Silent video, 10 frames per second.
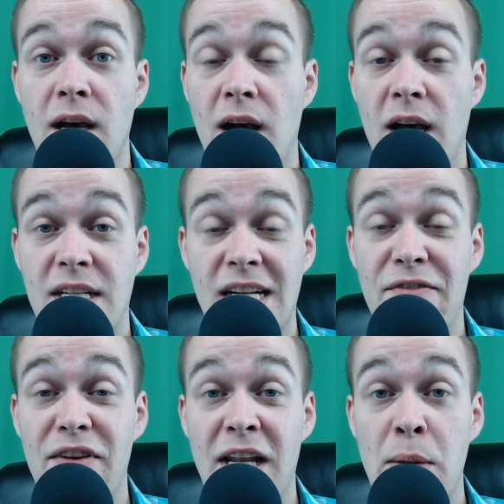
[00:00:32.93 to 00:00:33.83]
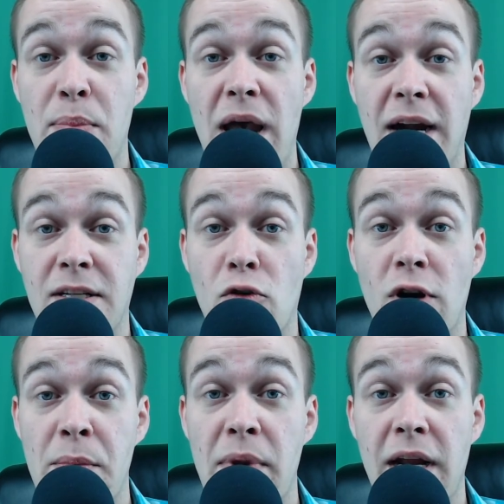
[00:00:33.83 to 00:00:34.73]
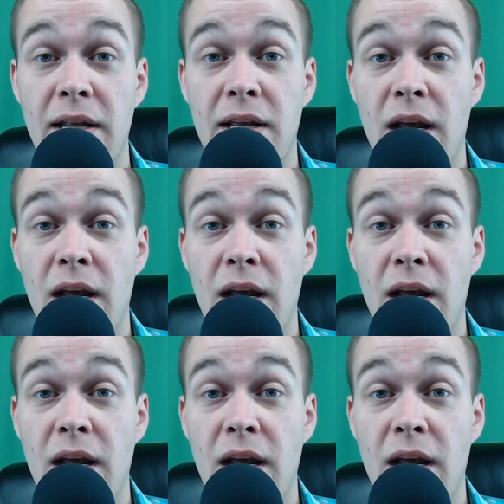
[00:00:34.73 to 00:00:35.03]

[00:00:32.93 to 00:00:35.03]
a significant impact has already been made,